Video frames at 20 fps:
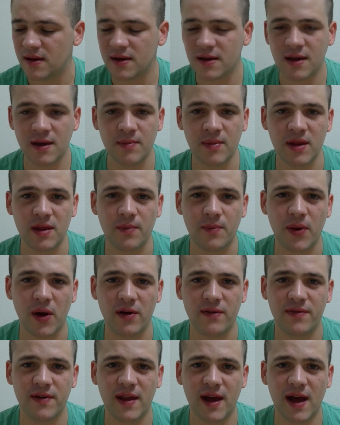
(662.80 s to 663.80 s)
giving me the
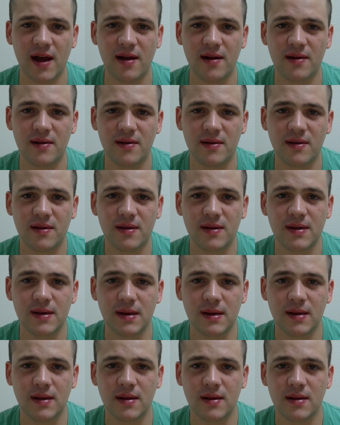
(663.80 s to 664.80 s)
pod for that.
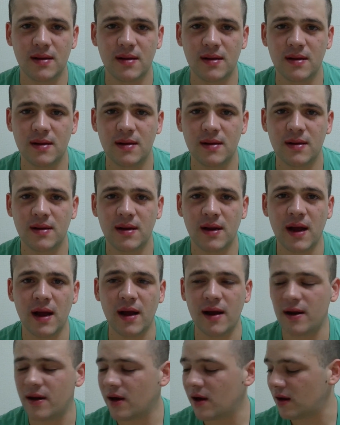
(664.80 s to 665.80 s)

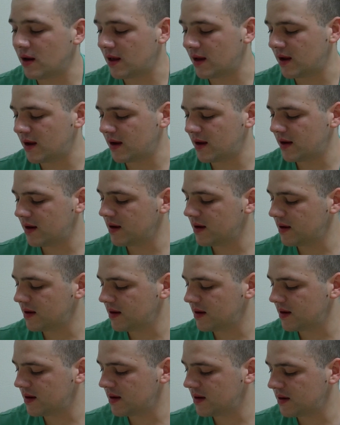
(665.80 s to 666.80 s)
Yeah, and I'll
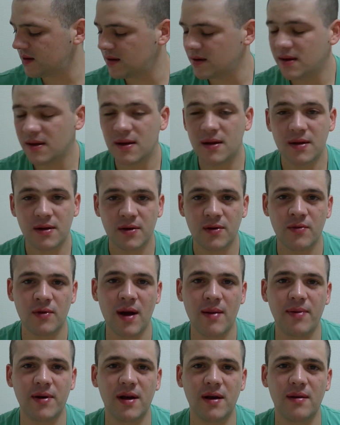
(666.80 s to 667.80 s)

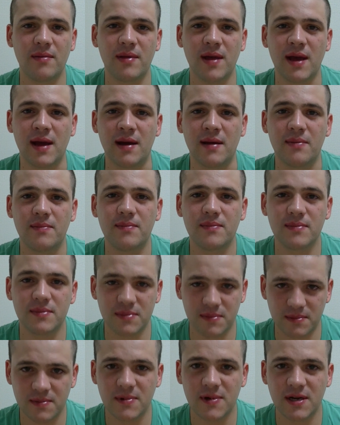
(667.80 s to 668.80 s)
wrap it up there.
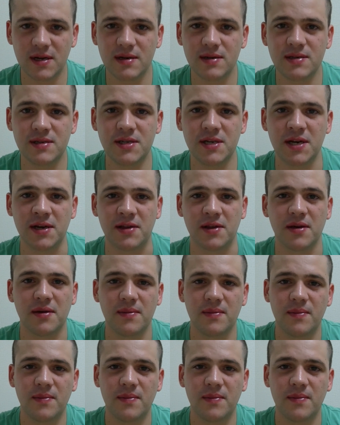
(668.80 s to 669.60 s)
Cheers.